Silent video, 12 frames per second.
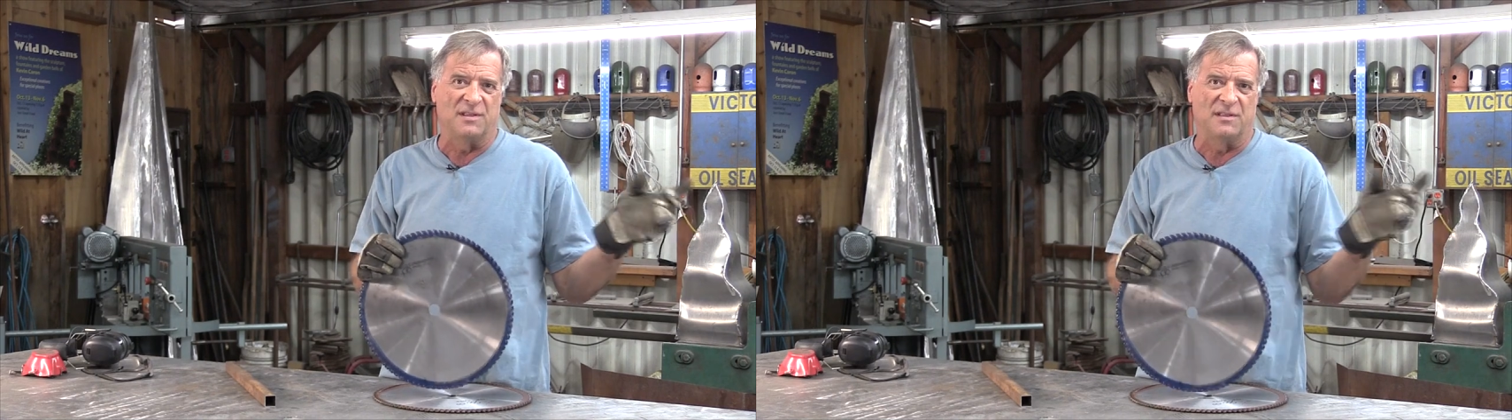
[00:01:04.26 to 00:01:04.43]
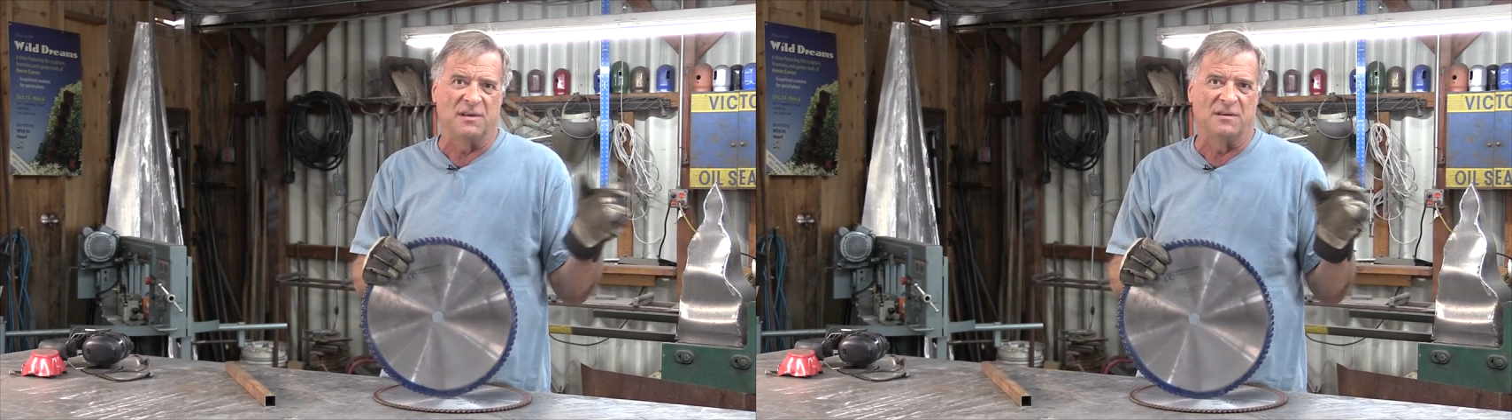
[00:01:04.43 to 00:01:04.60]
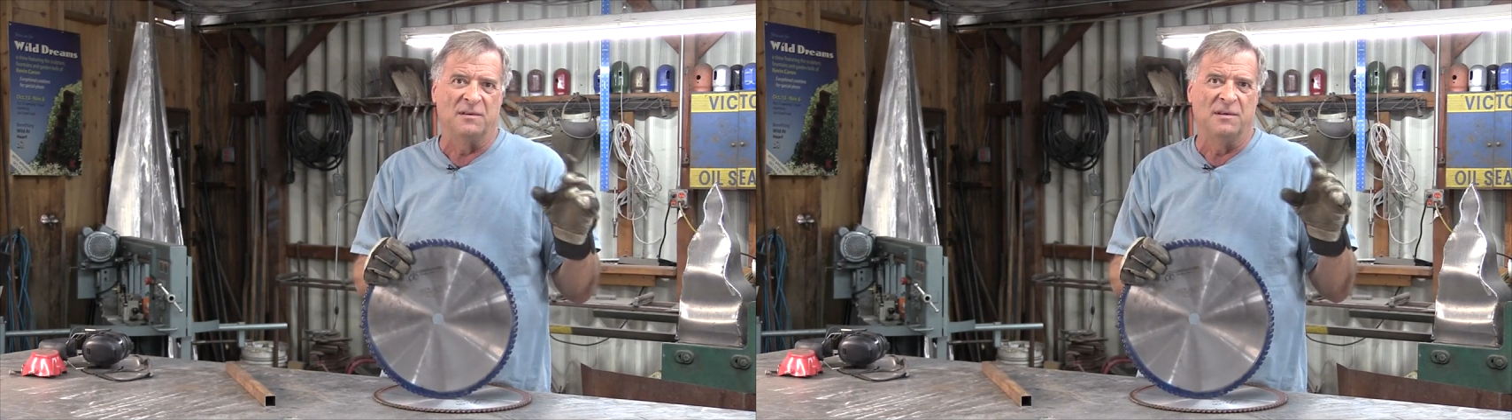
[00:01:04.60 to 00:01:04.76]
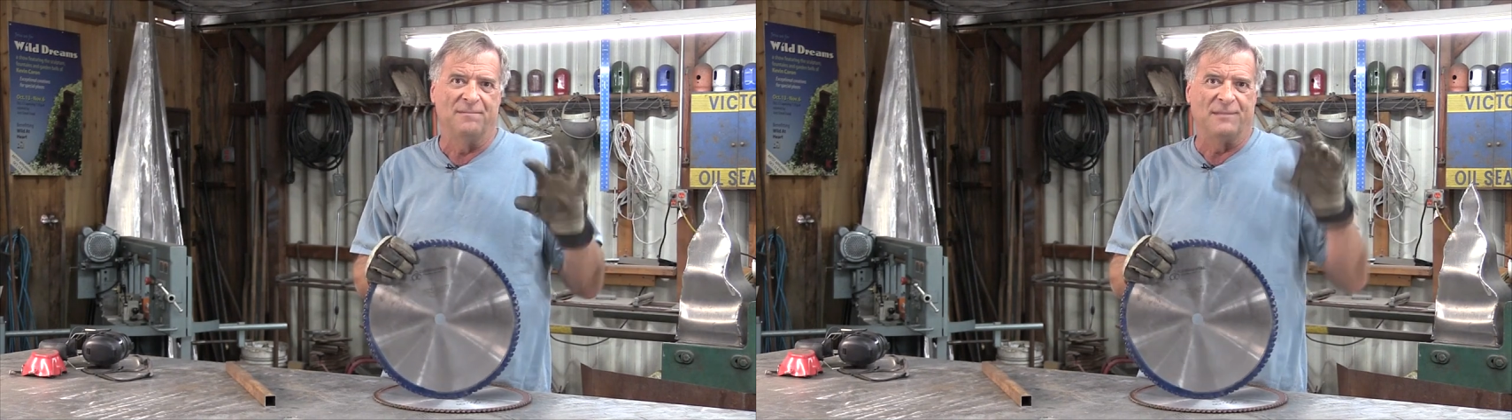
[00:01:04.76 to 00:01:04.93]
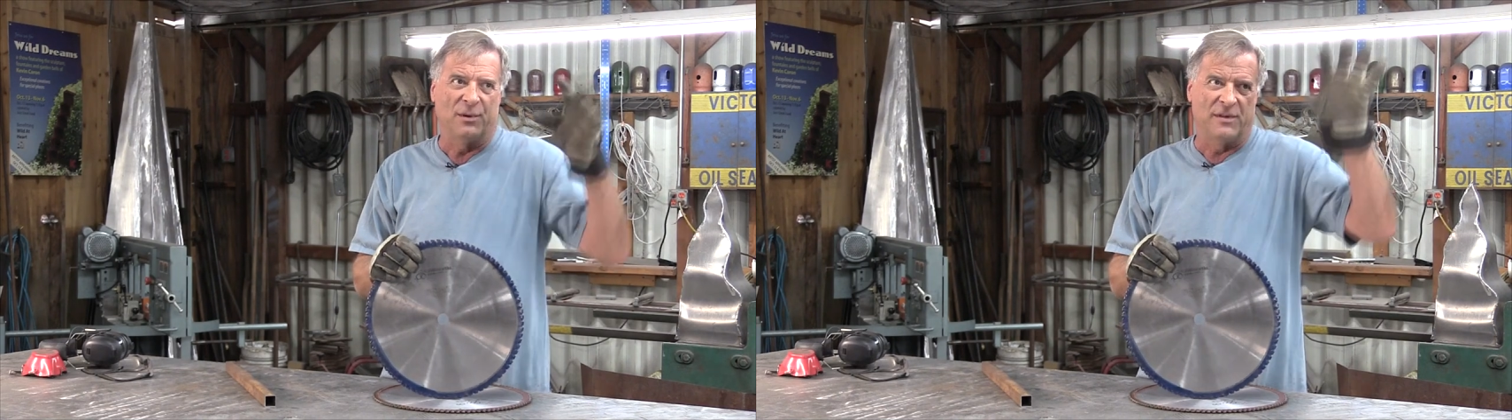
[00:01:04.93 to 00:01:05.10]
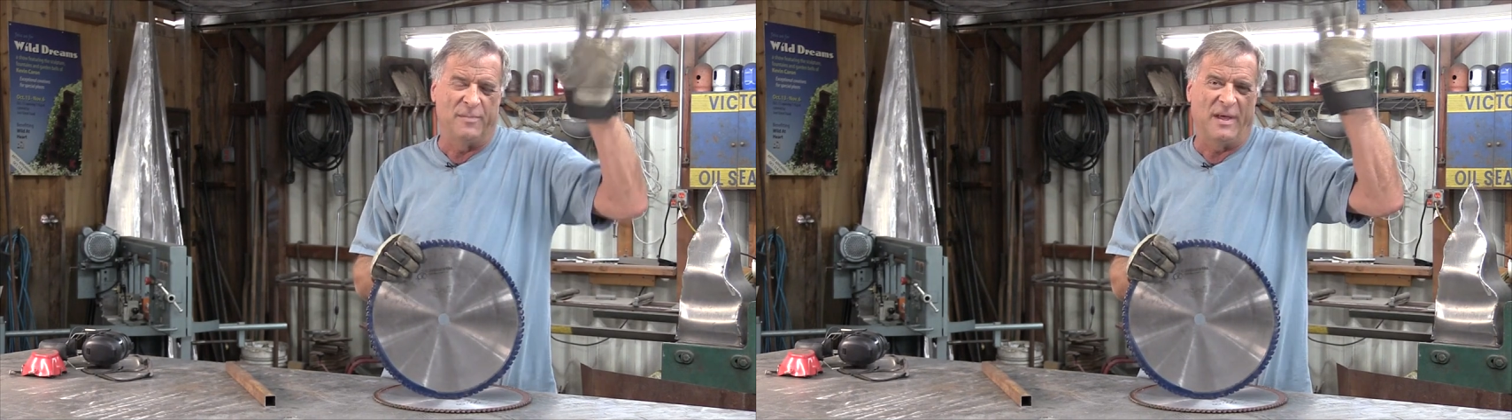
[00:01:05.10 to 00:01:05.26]
than the,
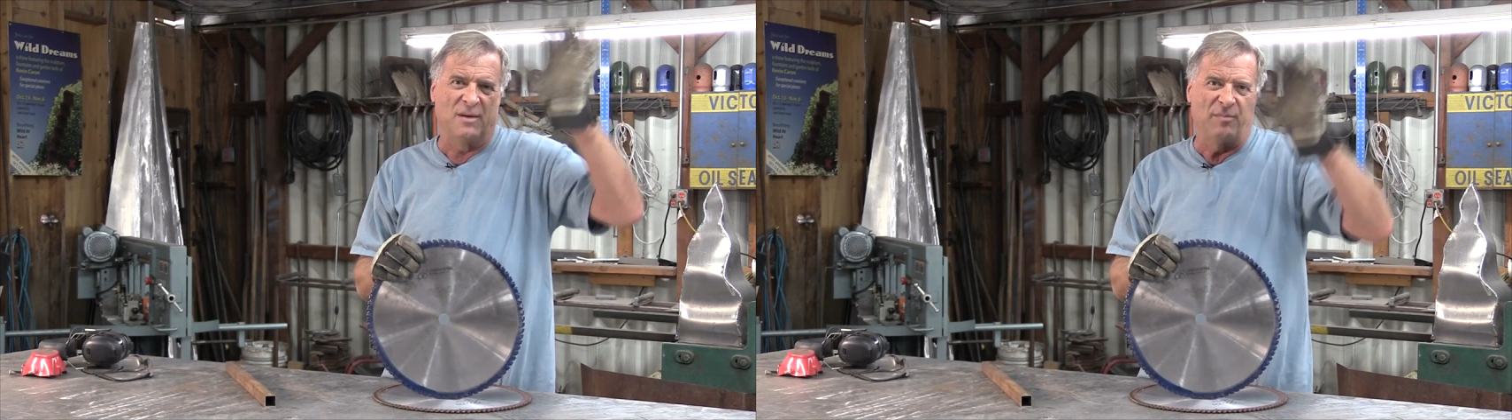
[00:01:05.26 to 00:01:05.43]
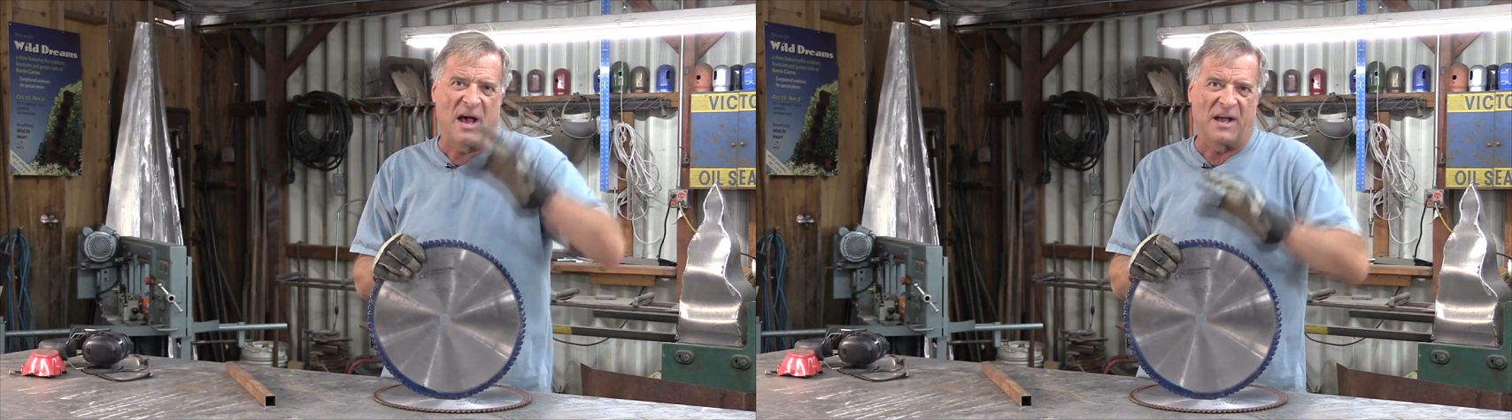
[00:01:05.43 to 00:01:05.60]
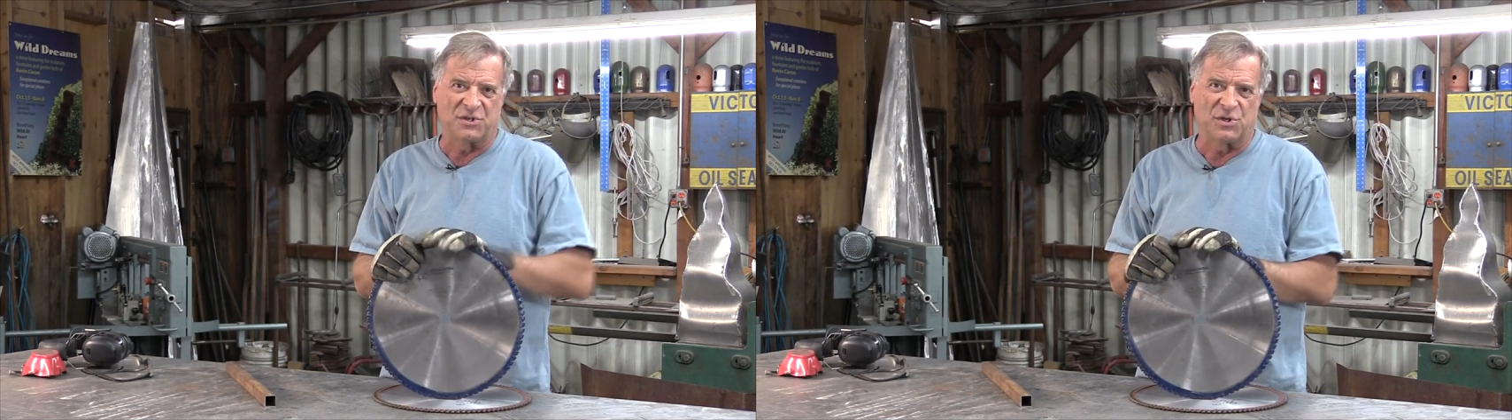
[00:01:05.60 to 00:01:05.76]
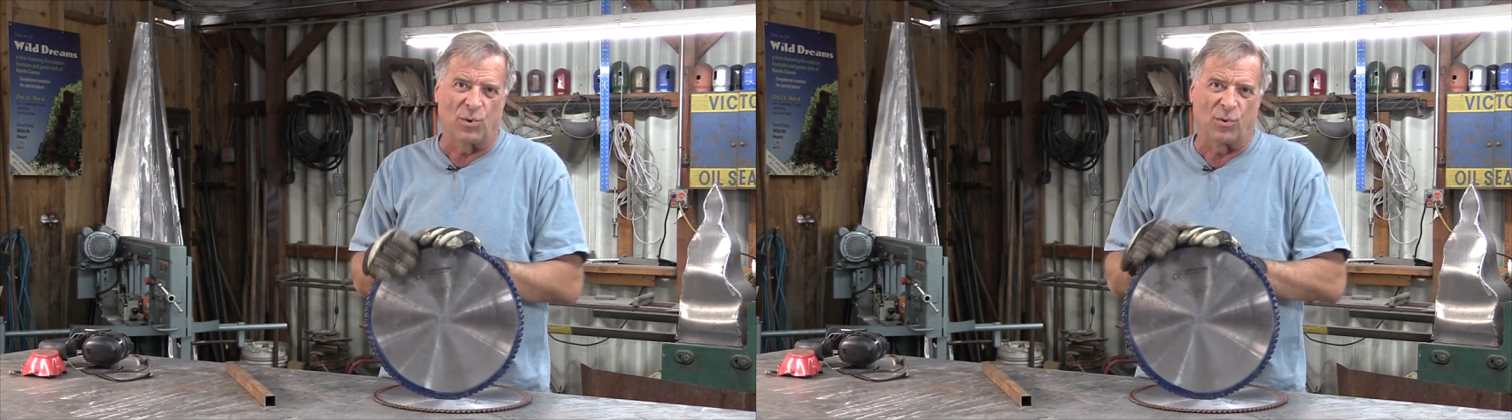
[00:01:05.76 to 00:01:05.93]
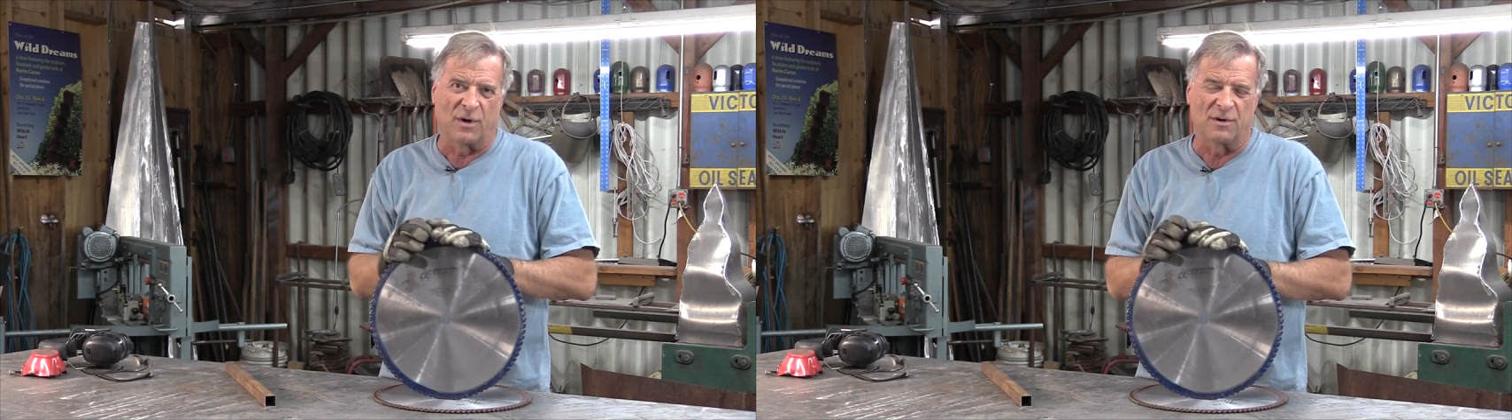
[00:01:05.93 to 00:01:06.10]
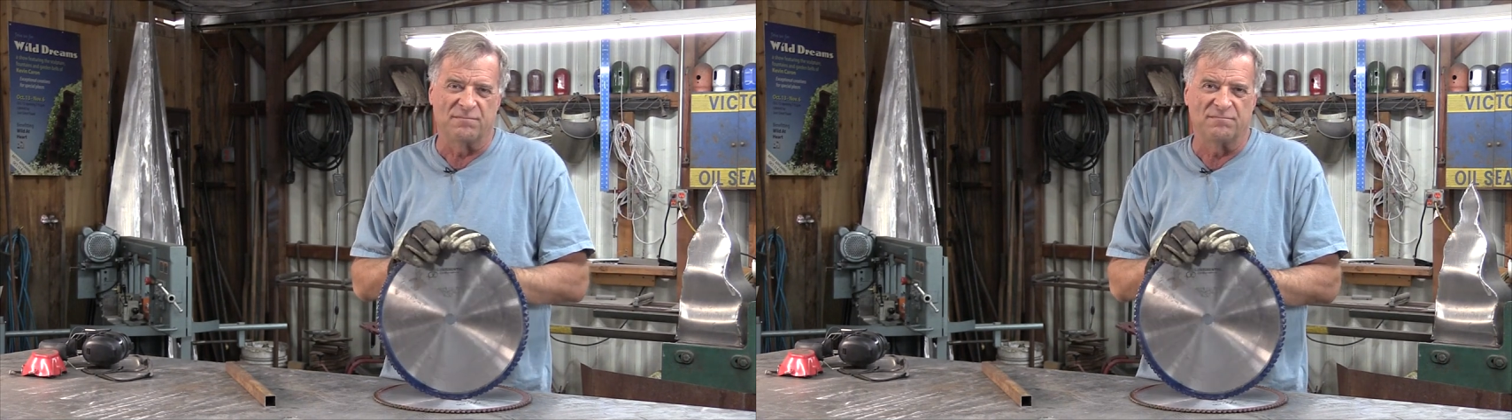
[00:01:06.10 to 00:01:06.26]
you know, the big box
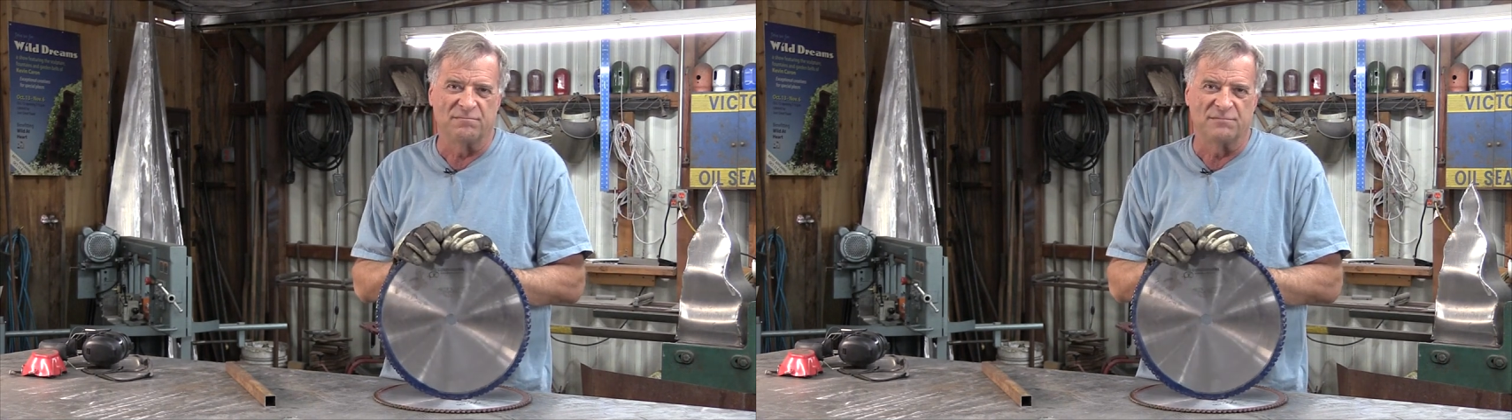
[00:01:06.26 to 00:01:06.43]
store